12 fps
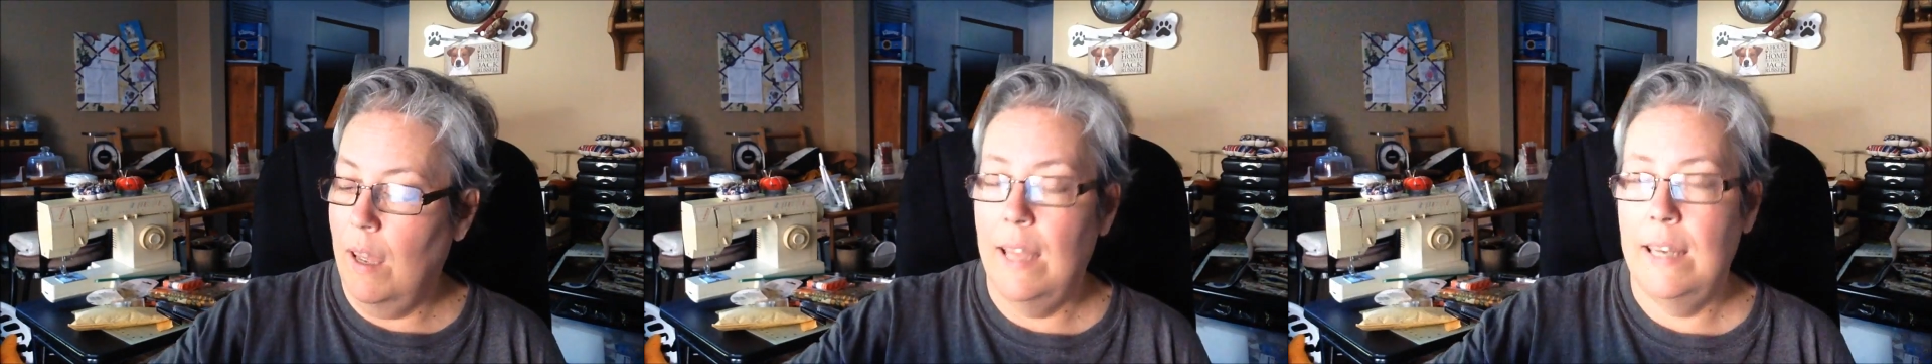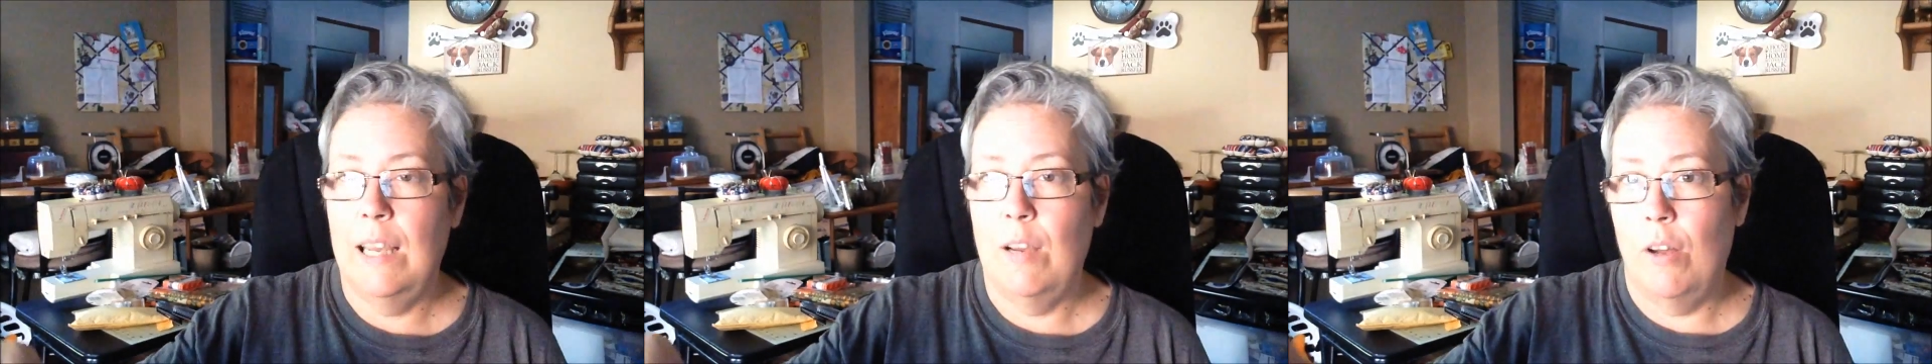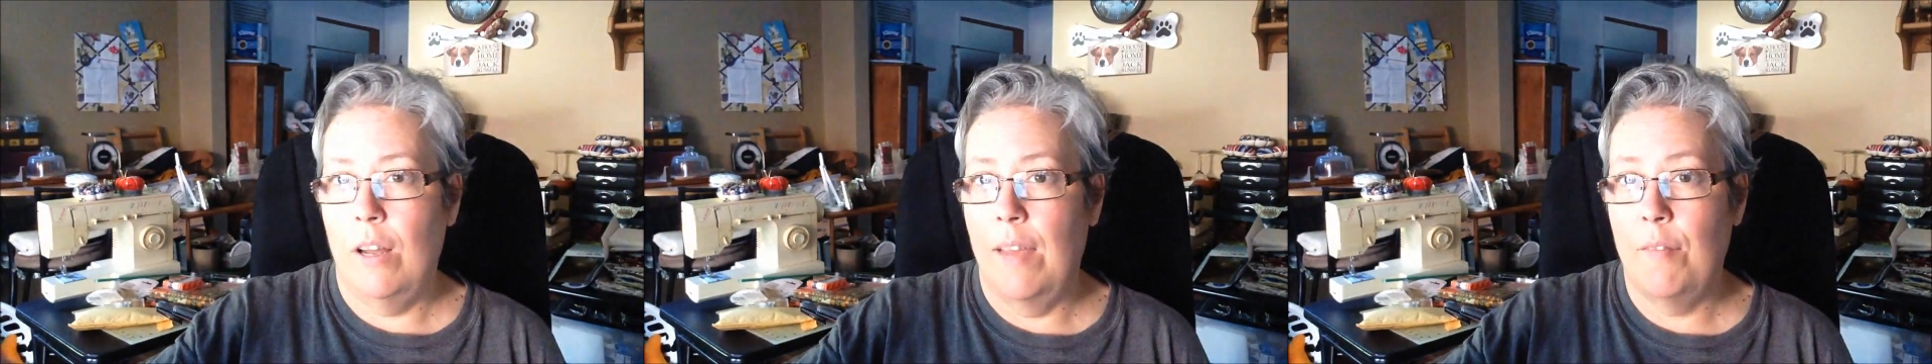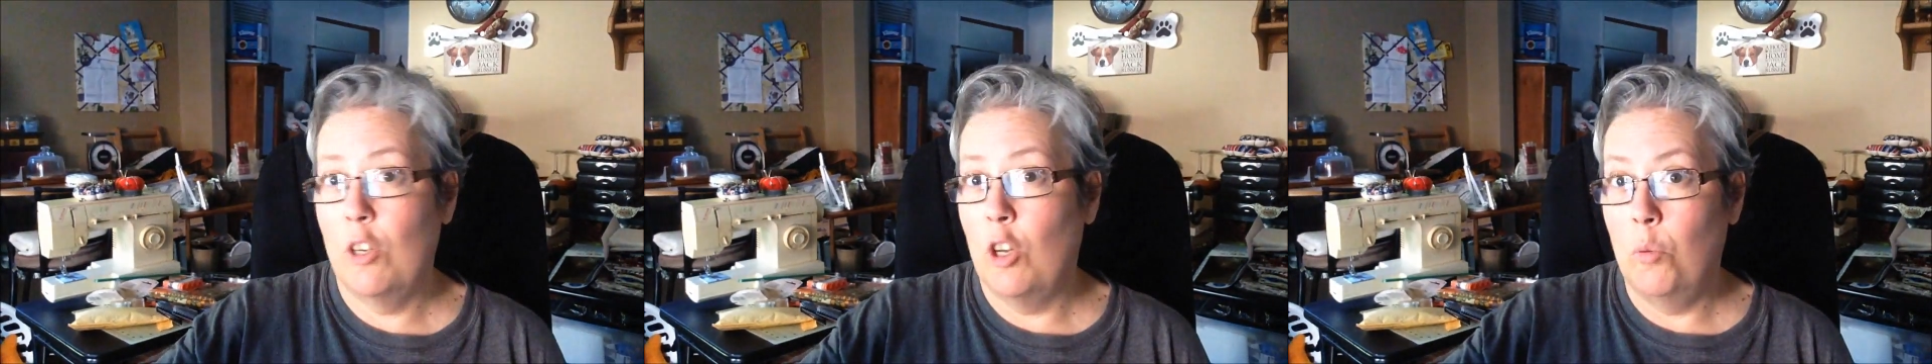And now I'll
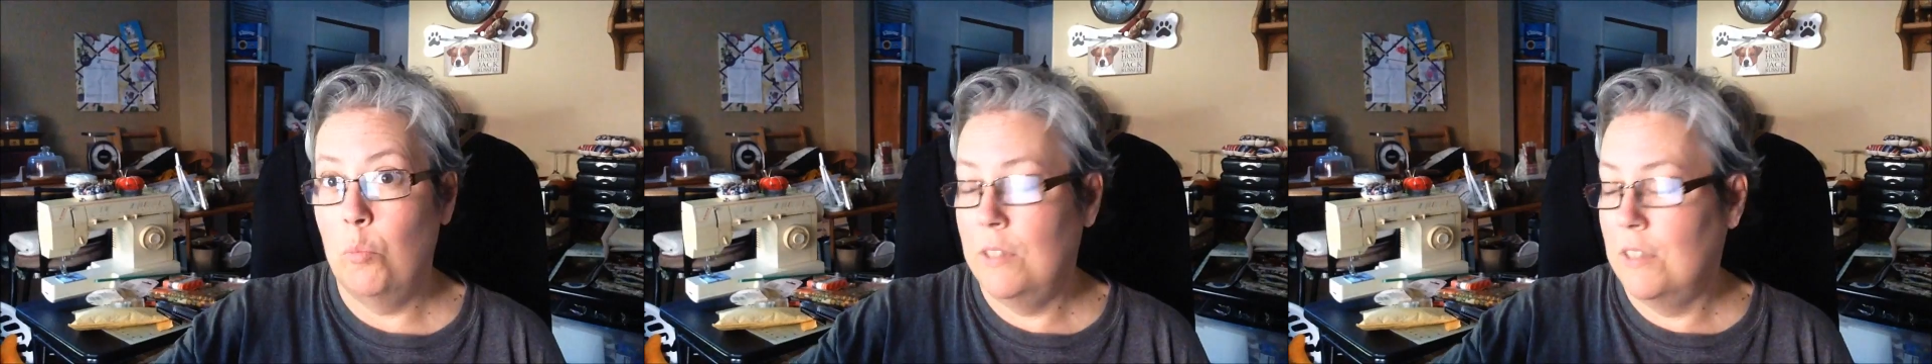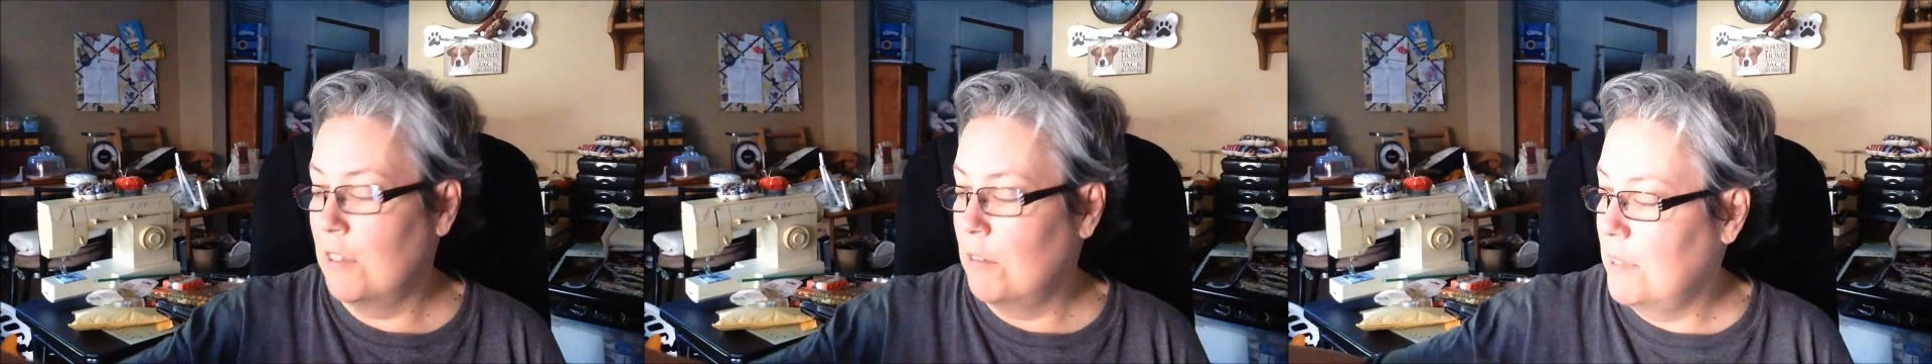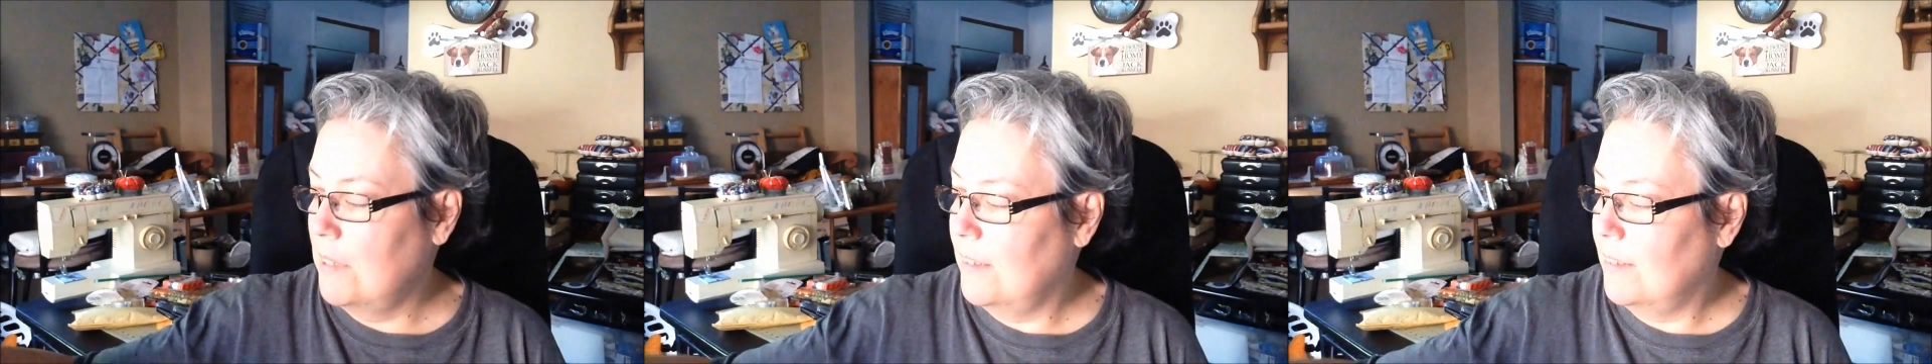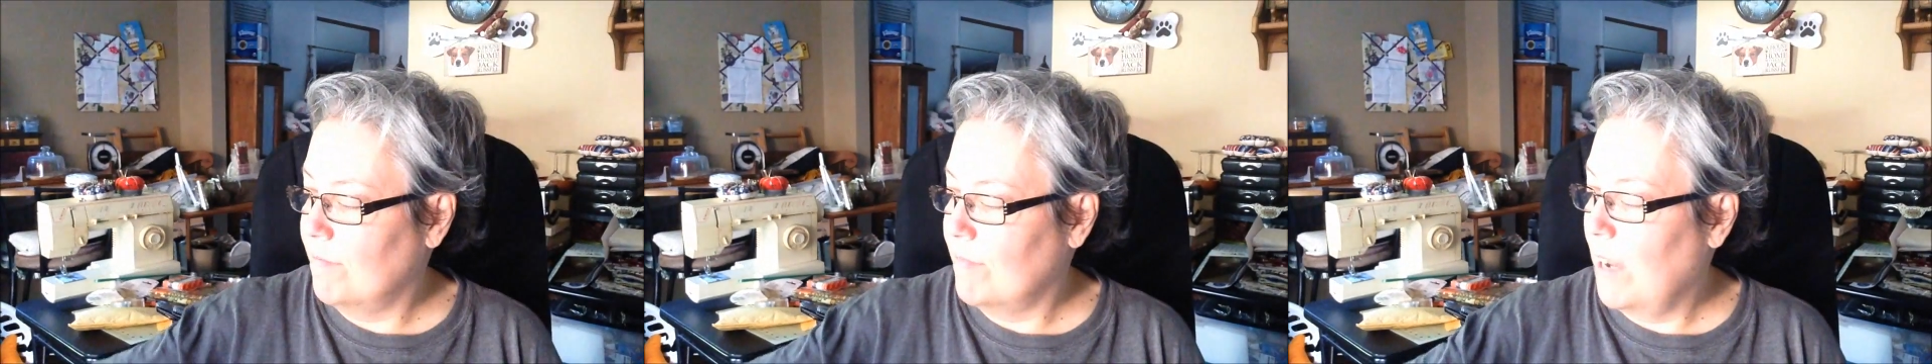have a gold one to go with it.
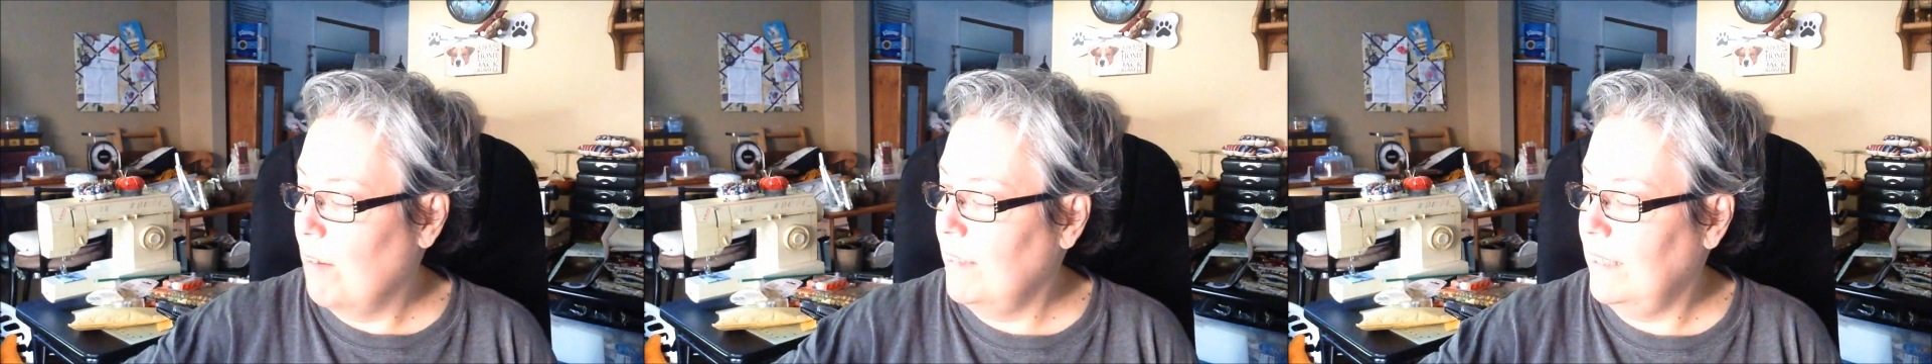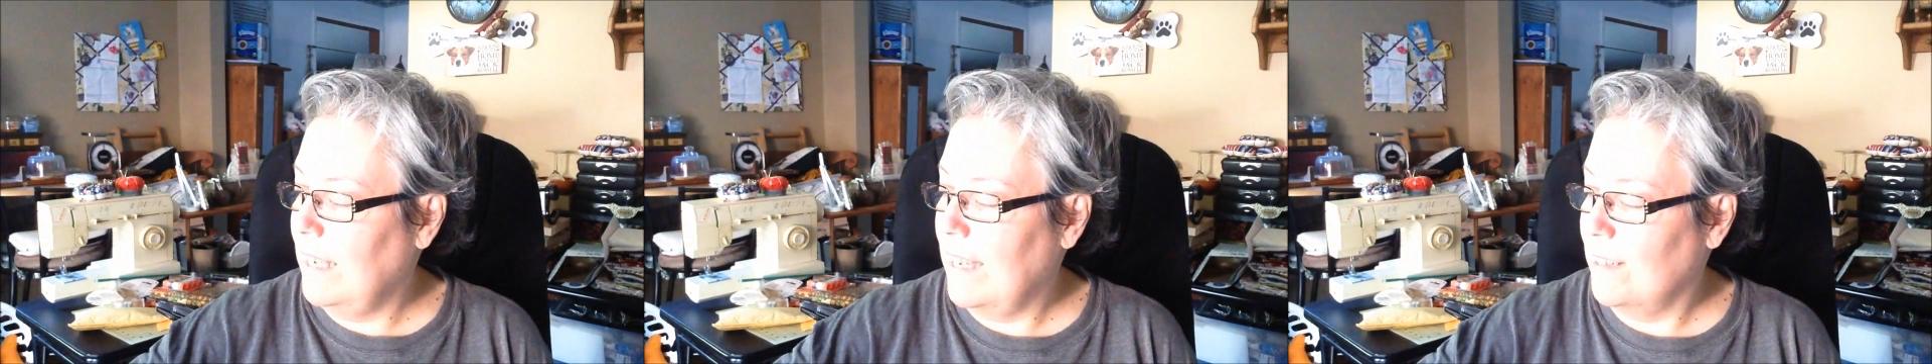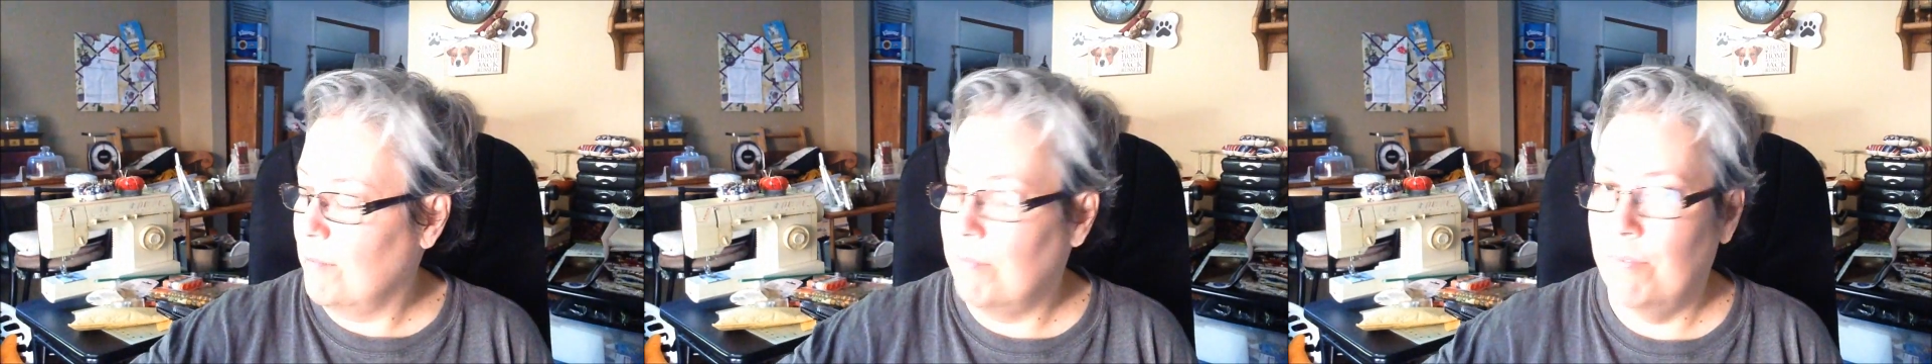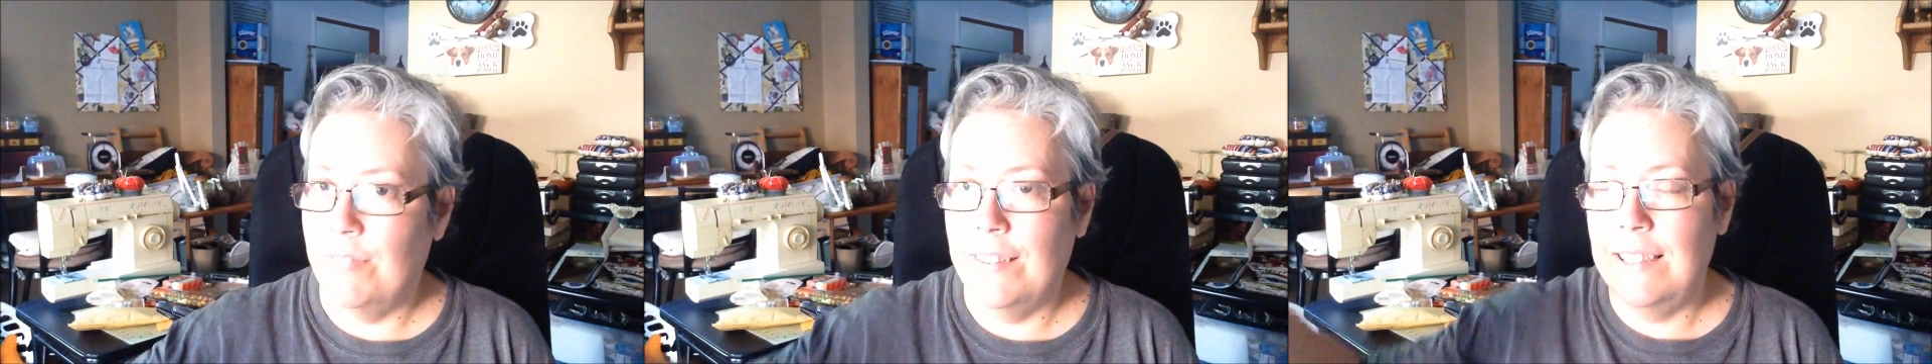I really like them.
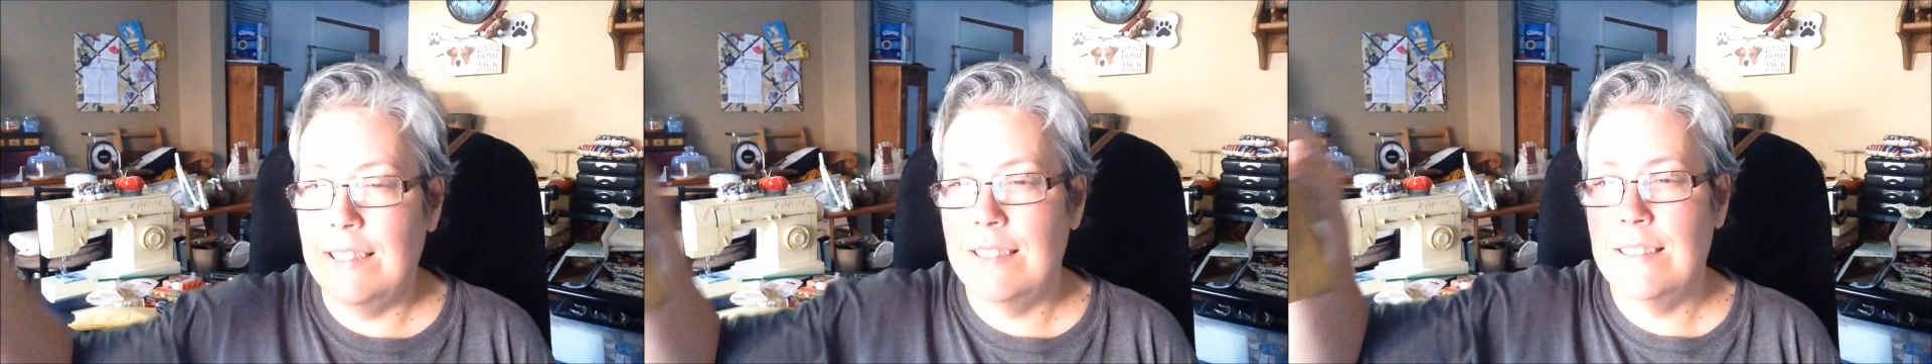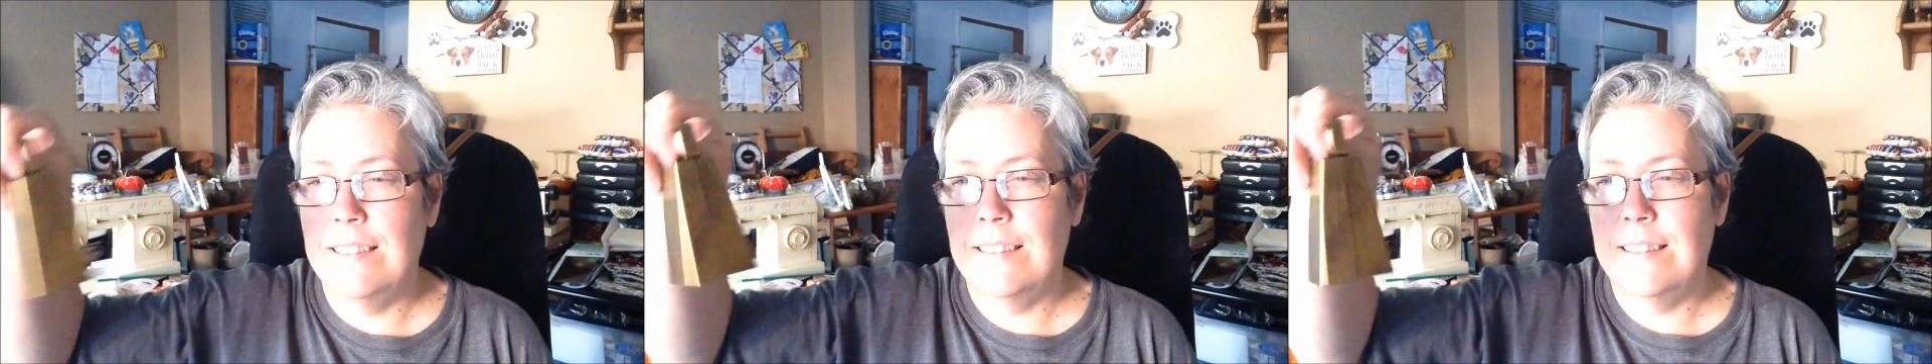Listen.